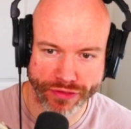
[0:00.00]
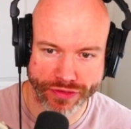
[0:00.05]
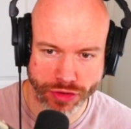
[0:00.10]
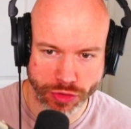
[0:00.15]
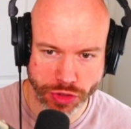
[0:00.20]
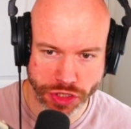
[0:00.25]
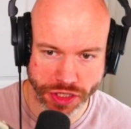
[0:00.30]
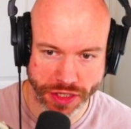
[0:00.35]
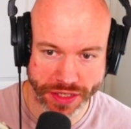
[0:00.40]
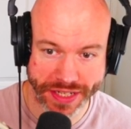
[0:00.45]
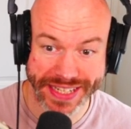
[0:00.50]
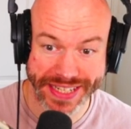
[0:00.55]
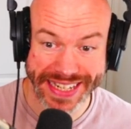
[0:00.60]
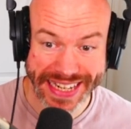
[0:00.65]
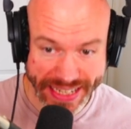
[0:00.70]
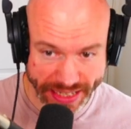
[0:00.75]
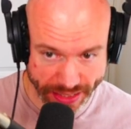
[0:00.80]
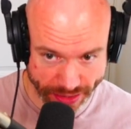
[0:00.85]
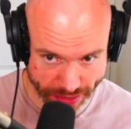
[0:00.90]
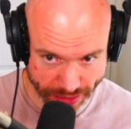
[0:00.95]
future
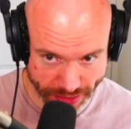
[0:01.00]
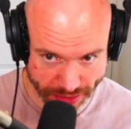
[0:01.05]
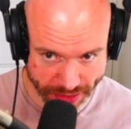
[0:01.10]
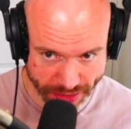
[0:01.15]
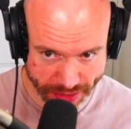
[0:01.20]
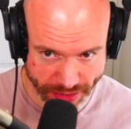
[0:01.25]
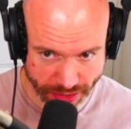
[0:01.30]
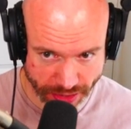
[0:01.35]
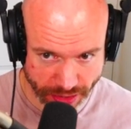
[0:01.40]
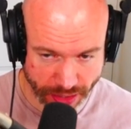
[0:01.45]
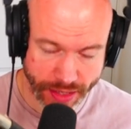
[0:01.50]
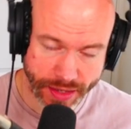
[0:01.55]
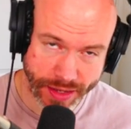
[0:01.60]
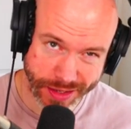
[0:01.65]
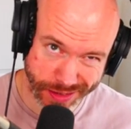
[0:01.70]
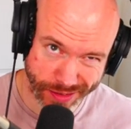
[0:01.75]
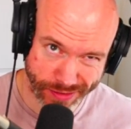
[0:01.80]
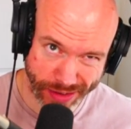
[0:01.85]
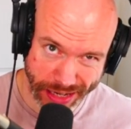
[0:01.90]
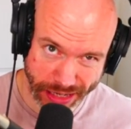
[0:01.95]
seniors.
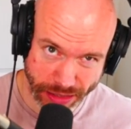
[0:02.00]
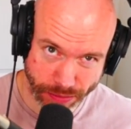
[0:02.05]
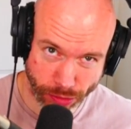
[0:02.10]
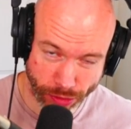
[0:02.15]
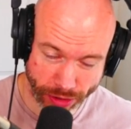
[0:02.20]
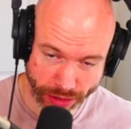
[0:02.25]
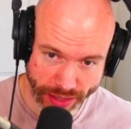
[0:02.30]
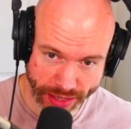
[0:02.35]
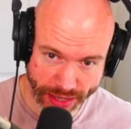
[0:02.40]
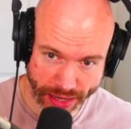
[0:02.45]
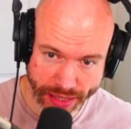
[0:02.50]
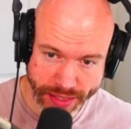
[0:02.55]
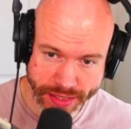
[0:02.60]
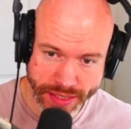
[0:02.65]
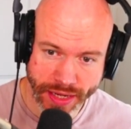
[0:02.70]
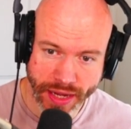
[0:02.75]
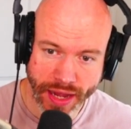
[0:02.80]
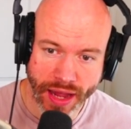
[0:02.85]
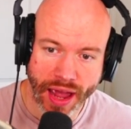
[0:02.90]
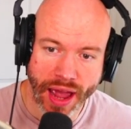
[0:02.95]
That's a valid point, I guess.